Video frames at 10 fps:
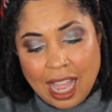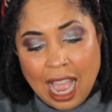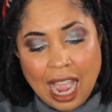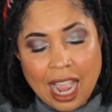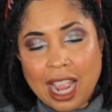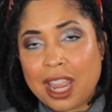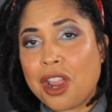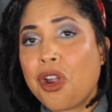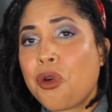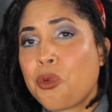
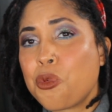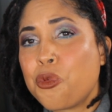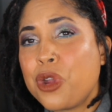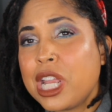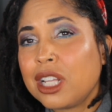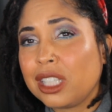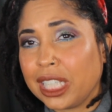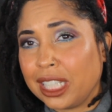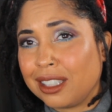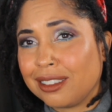I
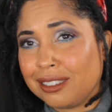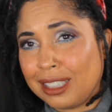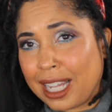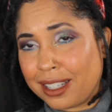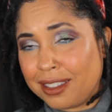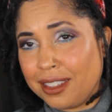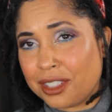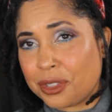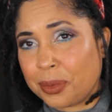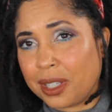really like
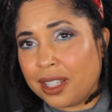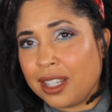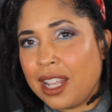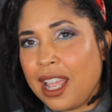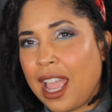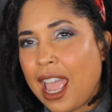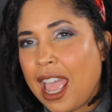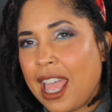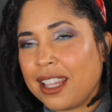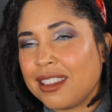this one.
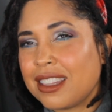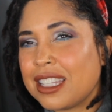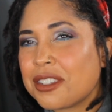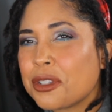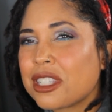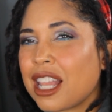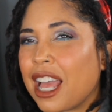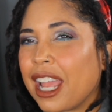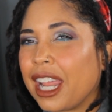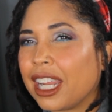And this was
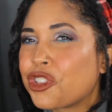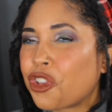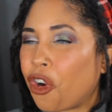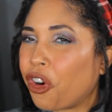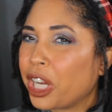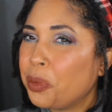like starry